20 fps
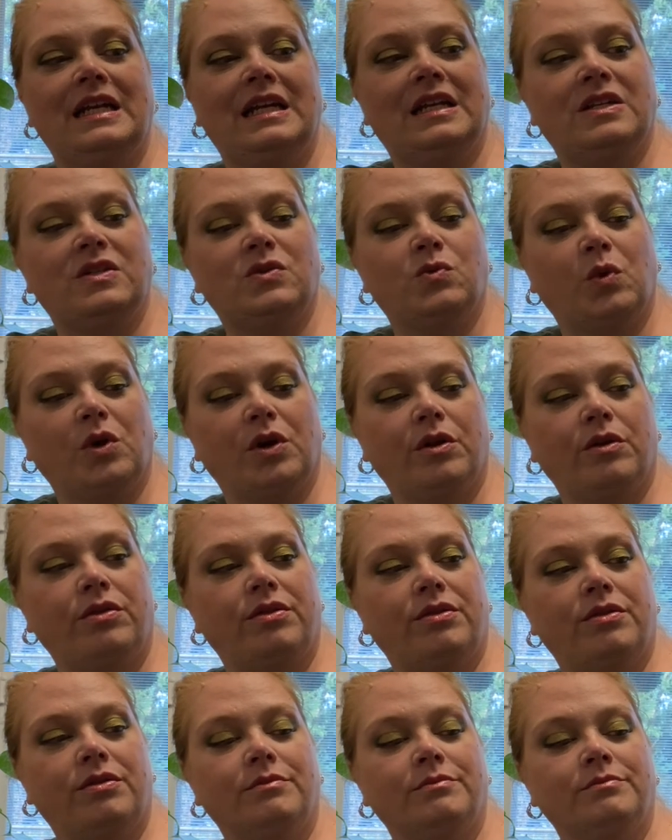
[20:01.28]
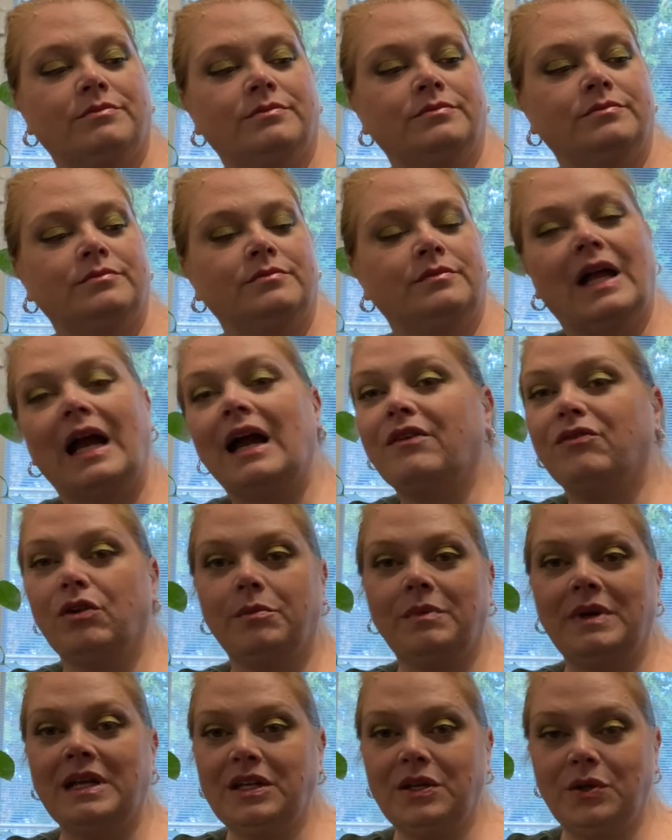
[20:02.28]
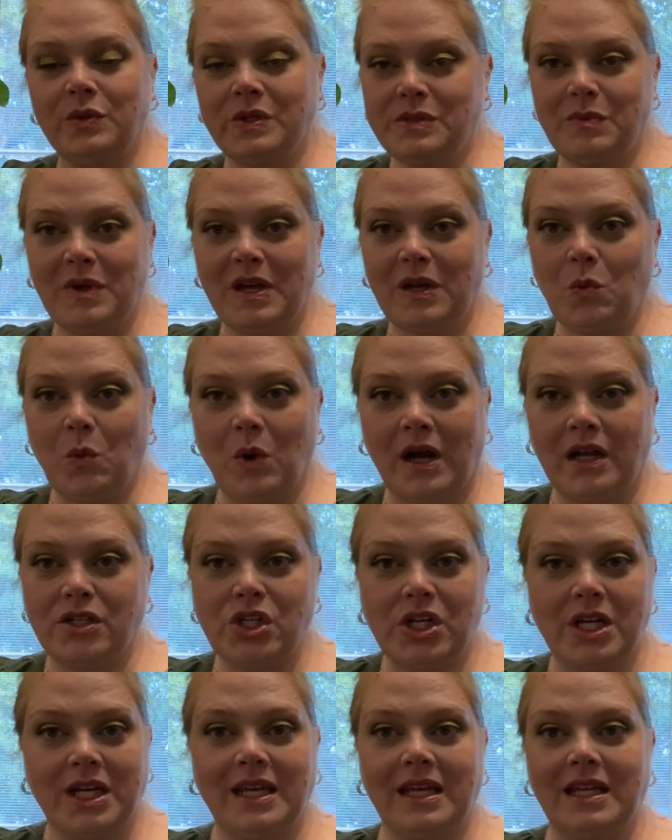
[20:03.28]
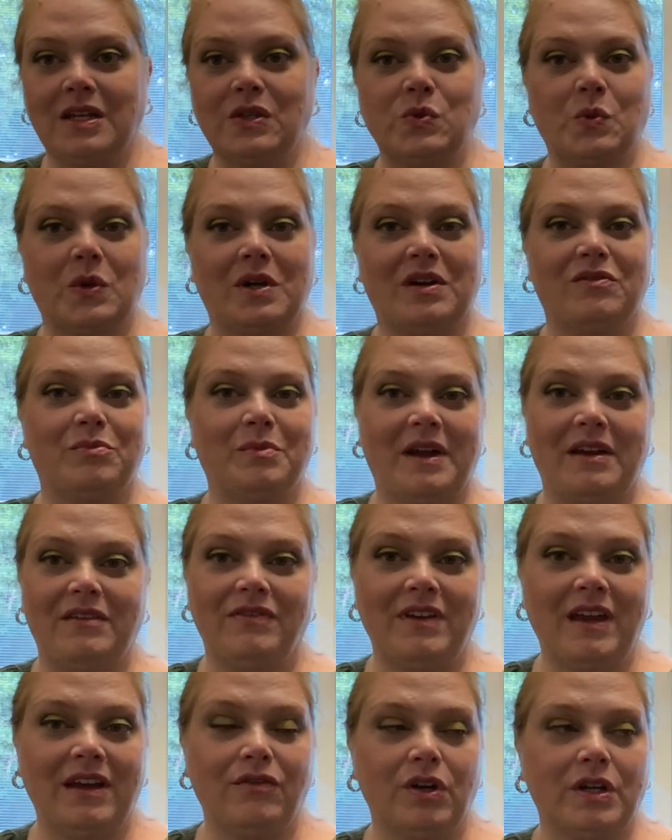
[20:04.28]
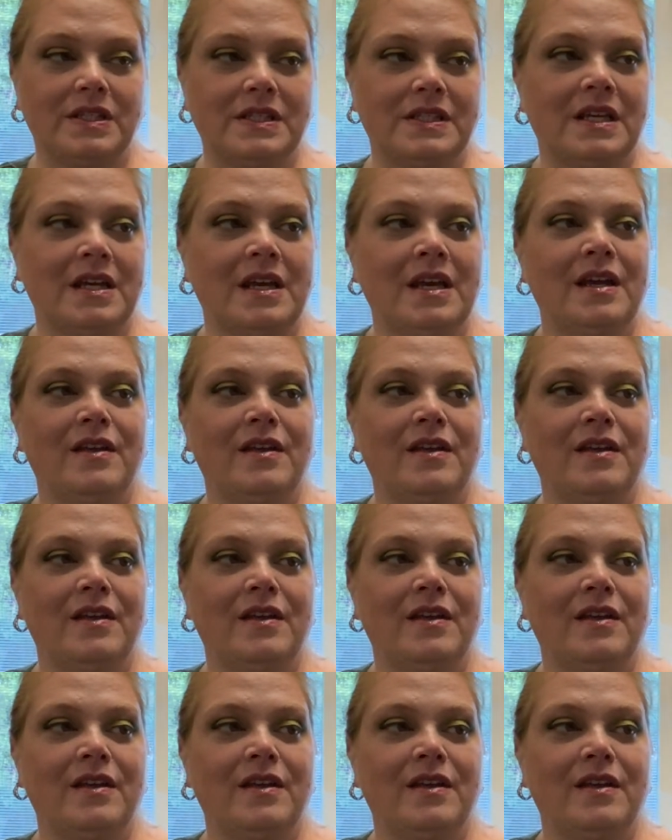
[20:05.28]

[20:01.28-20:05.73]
it is worth every minute you spend watching. It is one of my favorites.